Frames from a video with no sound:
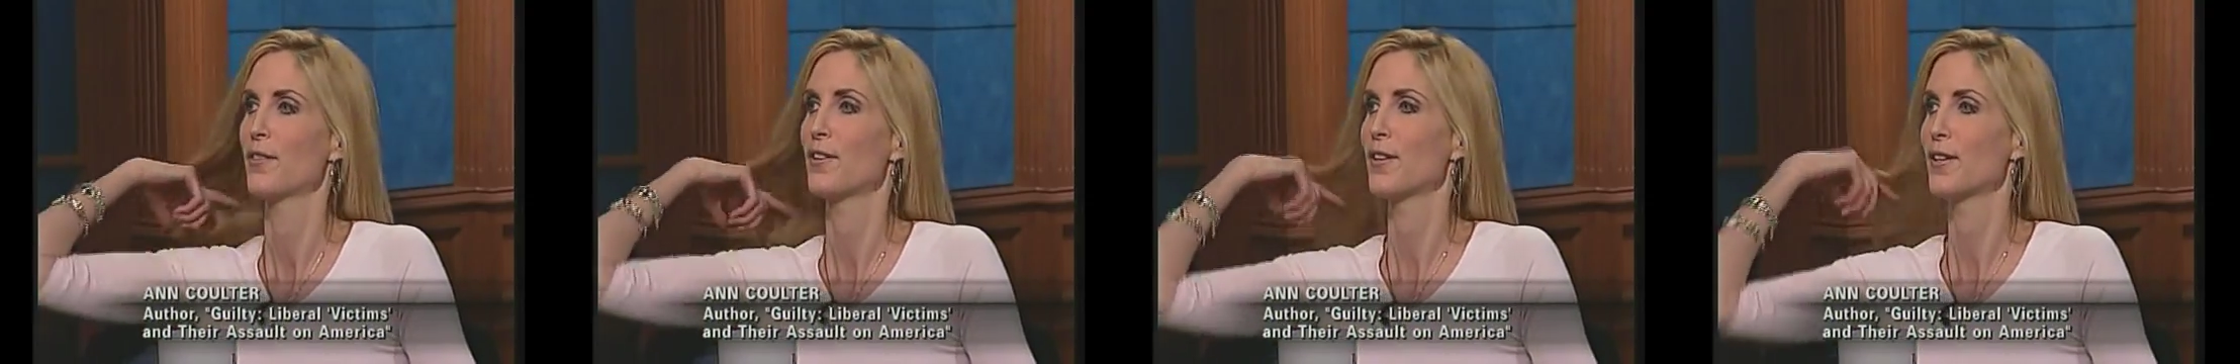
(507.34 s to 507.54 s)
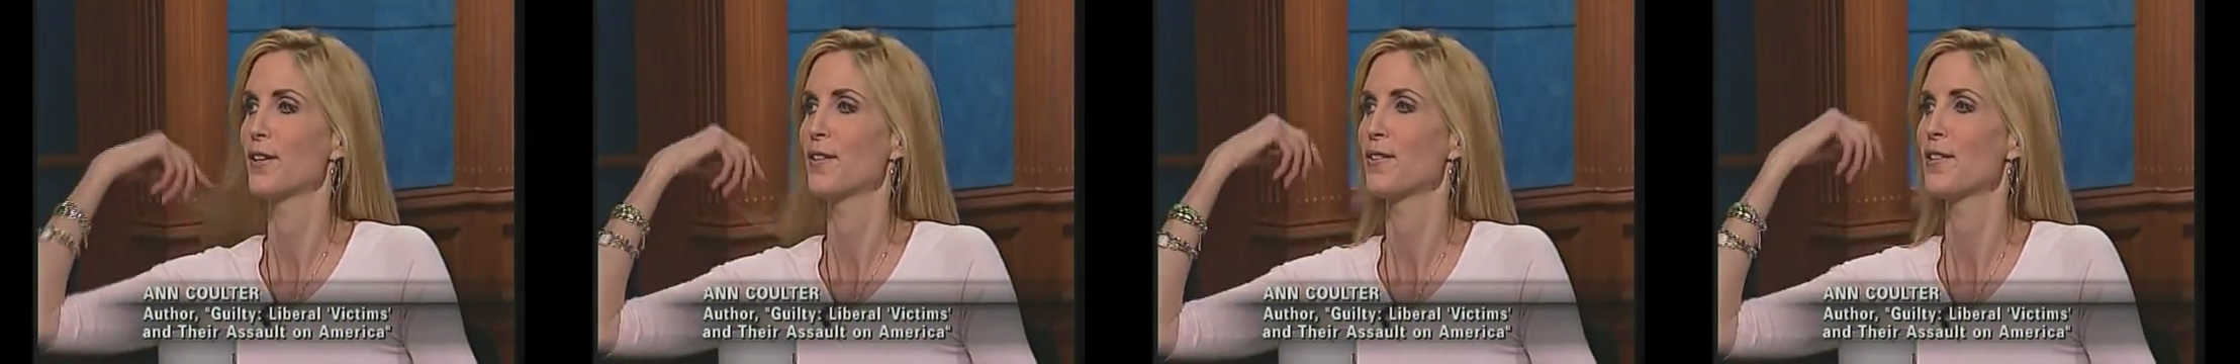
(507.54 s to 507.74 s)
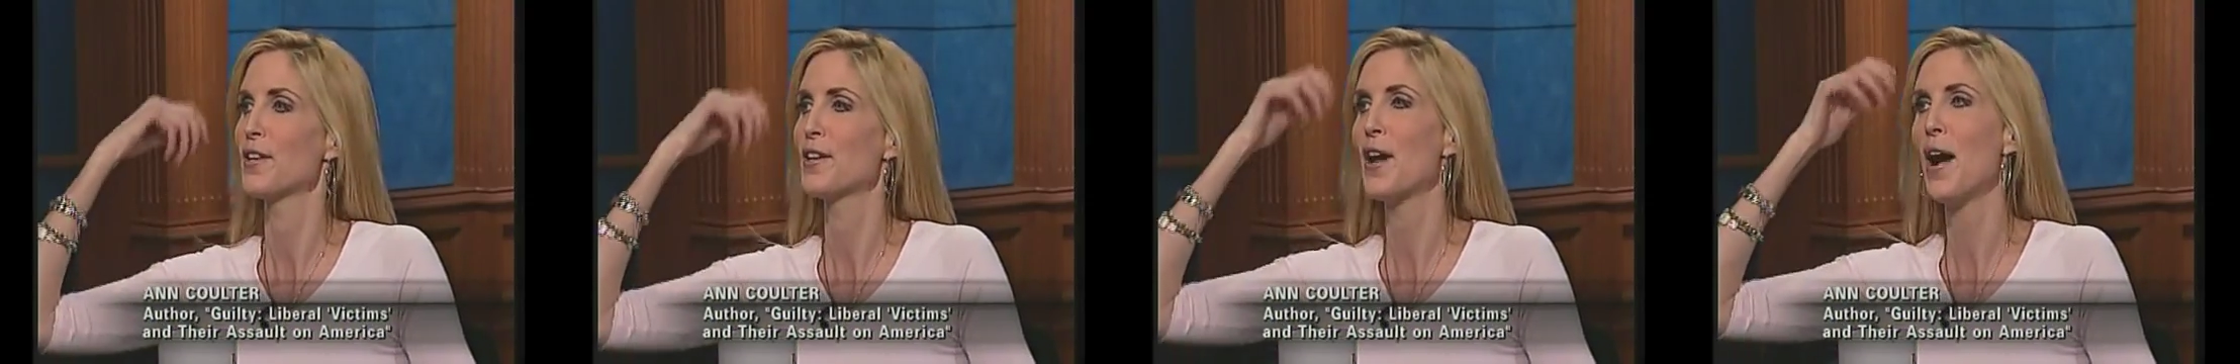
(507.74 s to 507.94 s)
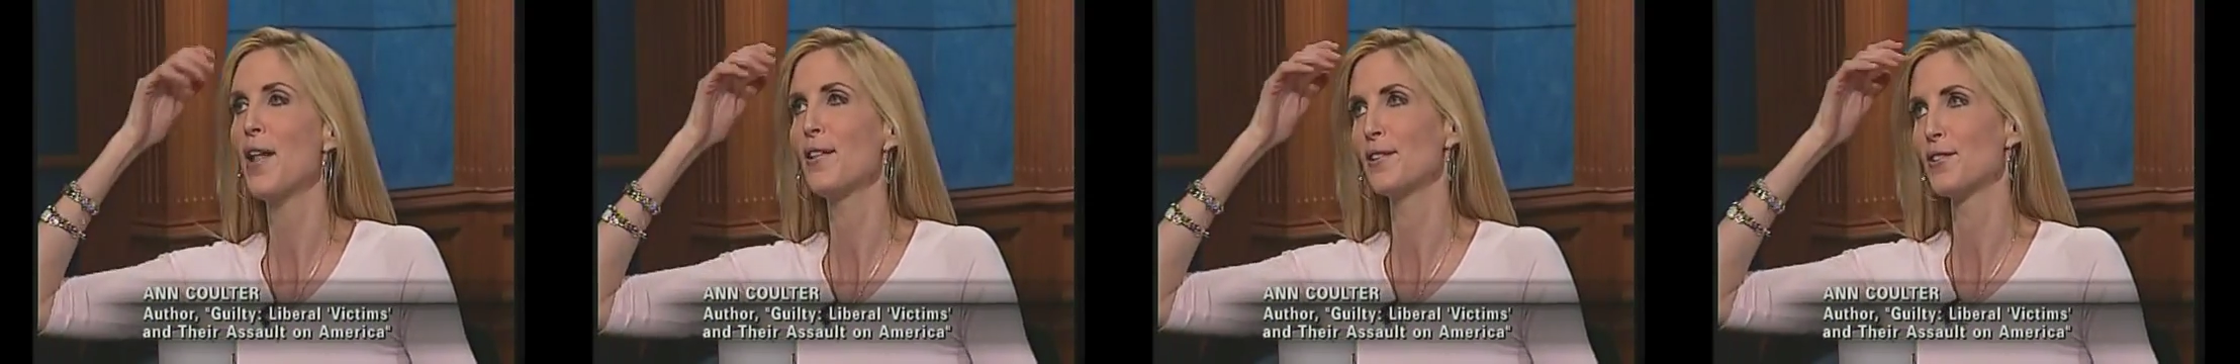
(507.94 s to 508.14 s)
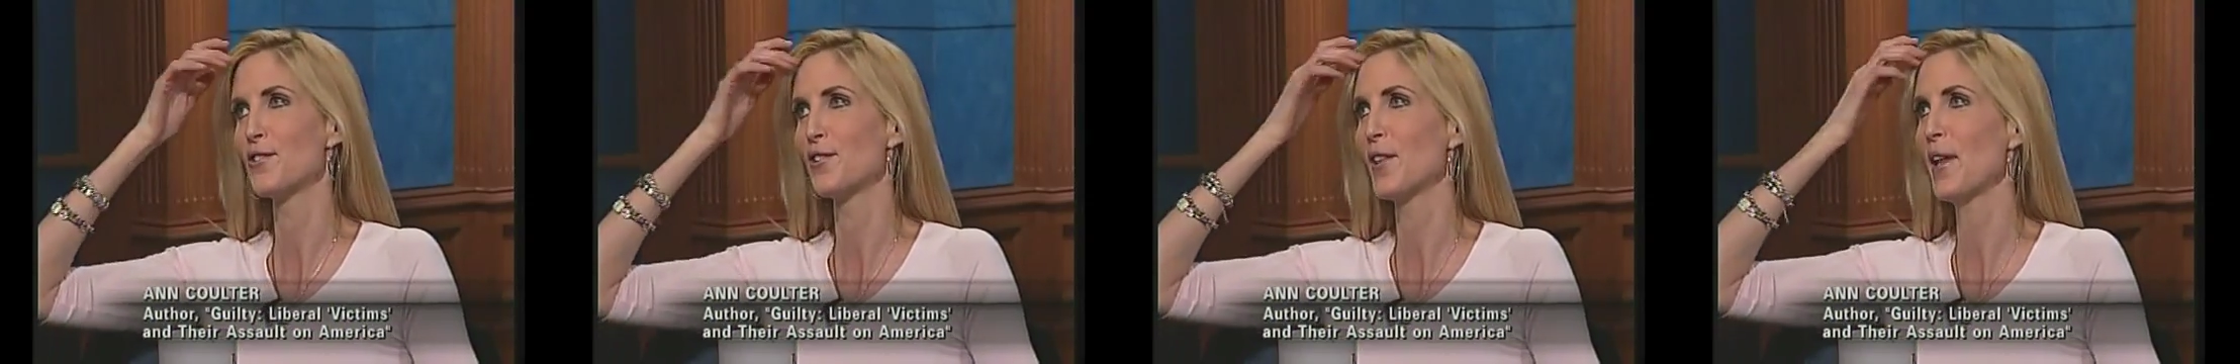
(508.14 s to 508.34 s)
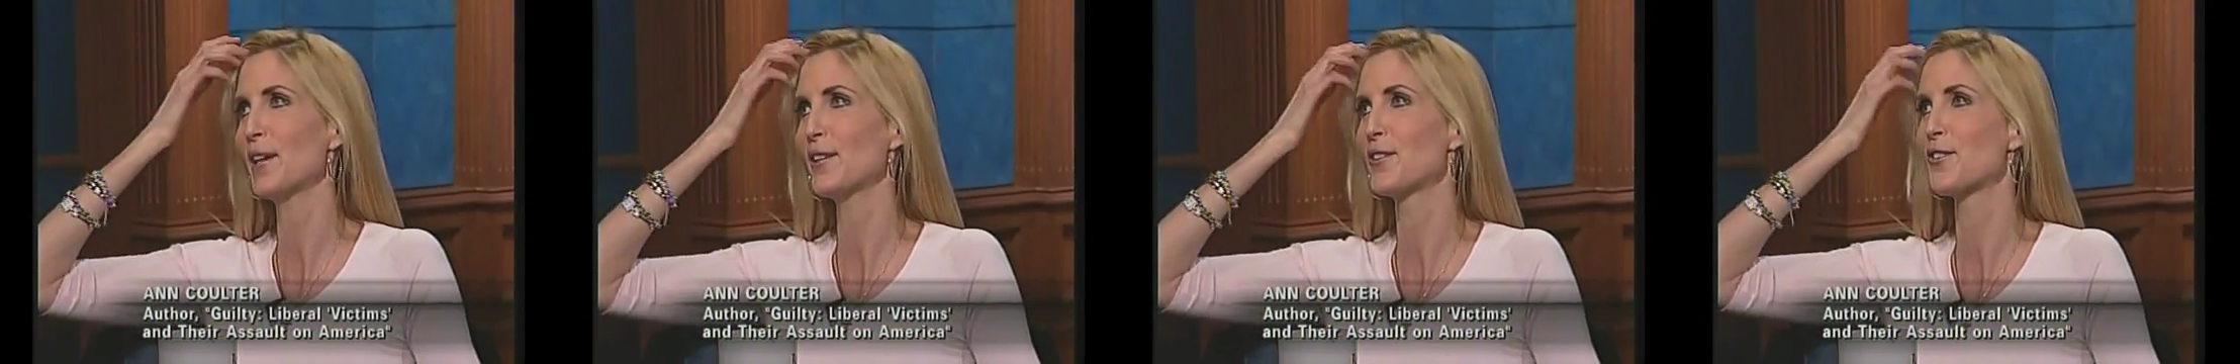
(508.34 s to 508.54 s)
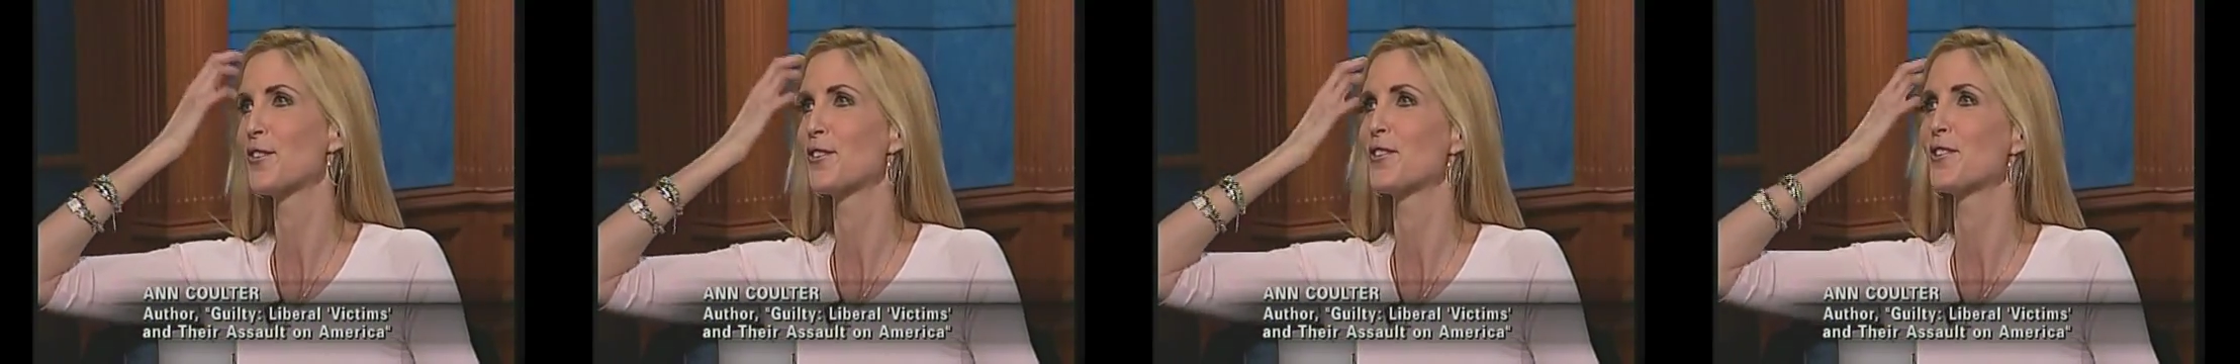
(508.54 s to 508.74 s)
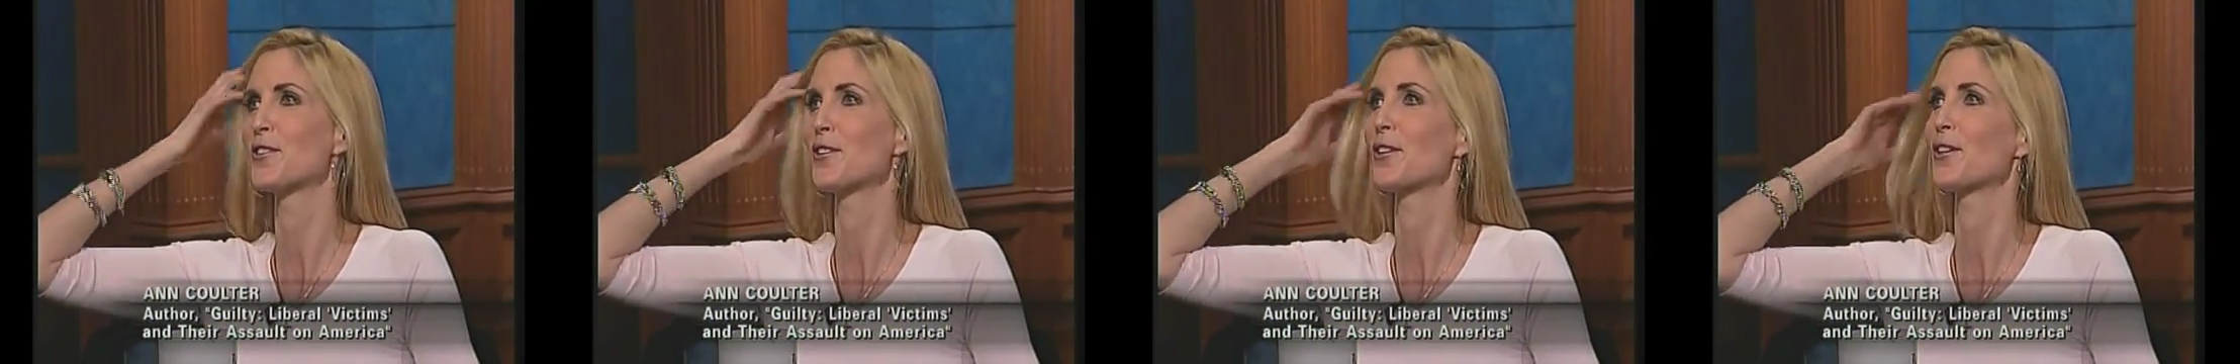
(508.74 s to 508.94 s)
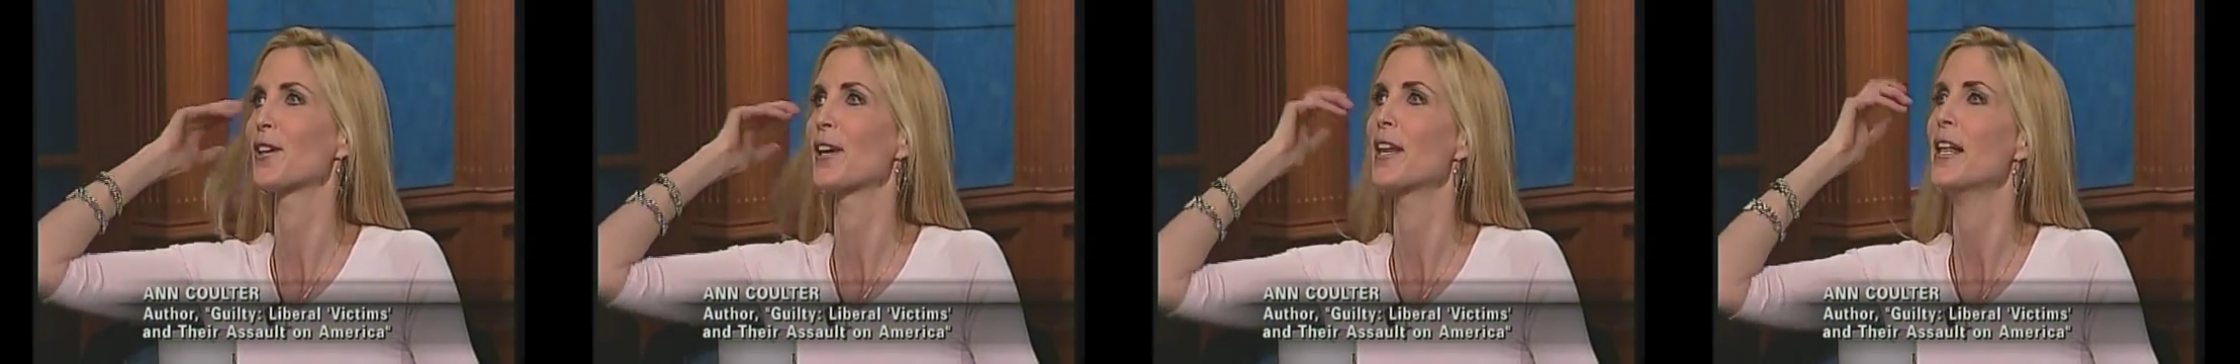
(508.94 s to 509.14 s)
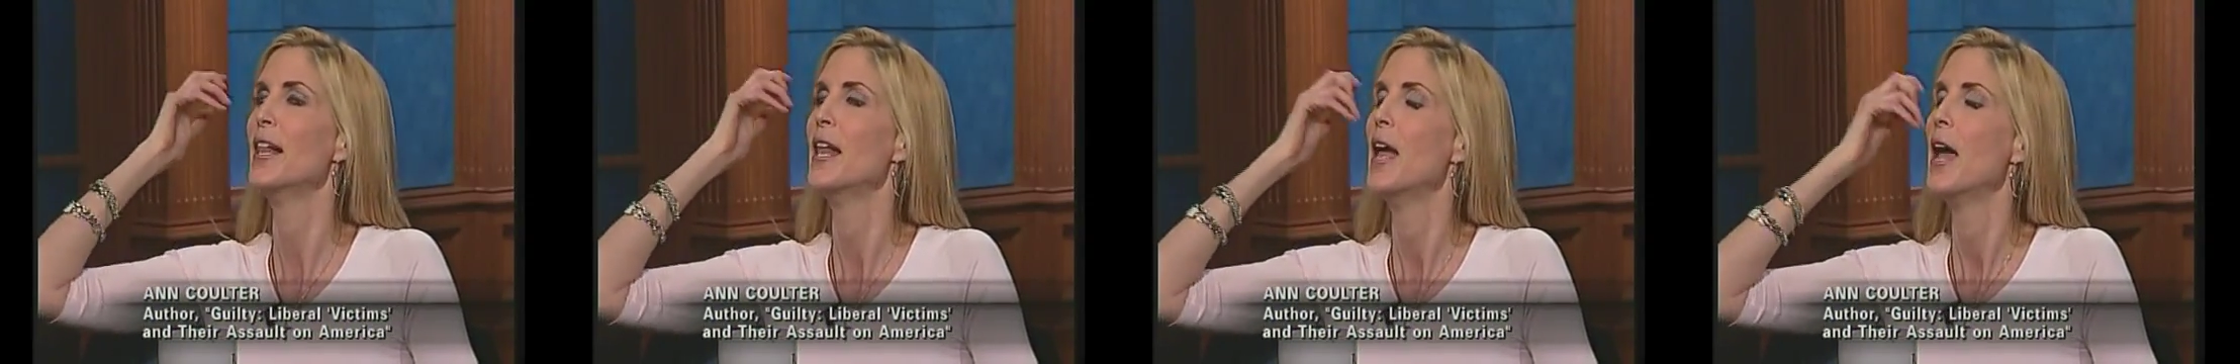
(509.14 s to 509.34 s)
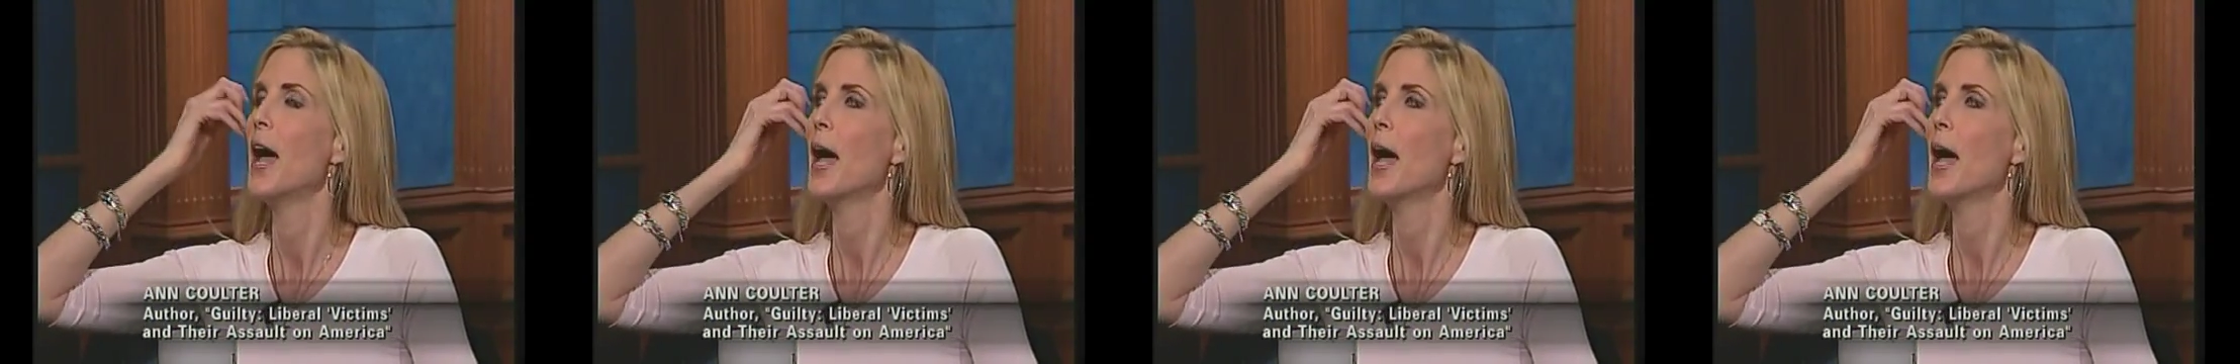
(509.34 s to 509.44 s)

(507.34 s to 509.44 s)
the college lecture circuit.